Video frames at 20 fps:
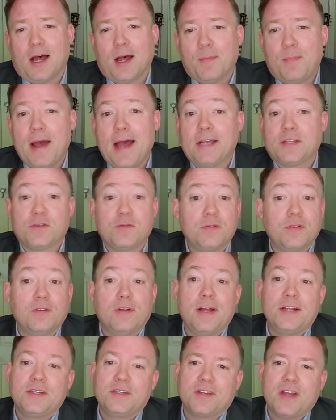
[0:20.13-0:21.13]
pass through the
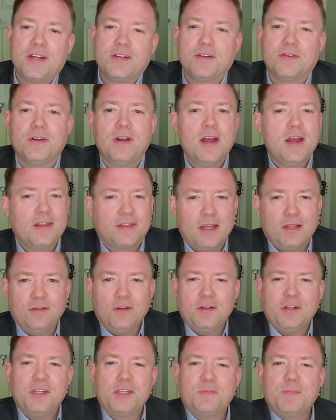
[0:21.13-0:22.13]
legislature that
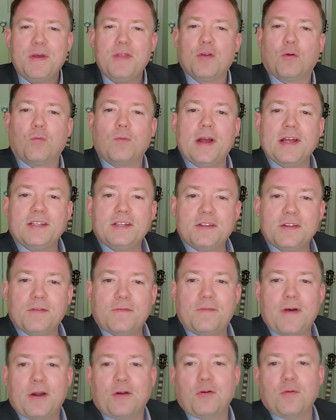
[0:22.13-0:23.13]
look to spend the rest of the
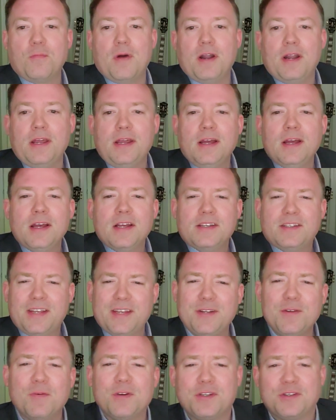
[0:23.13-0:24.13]
federal money sent
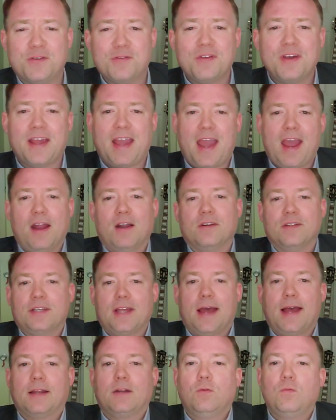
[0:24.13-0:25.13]
to us through the CARES
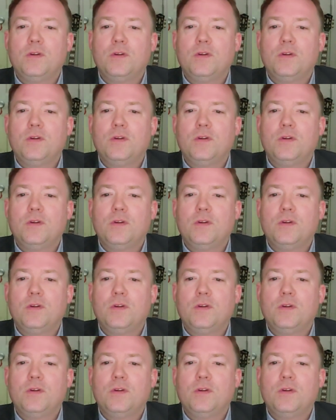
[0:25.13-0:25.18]
Act,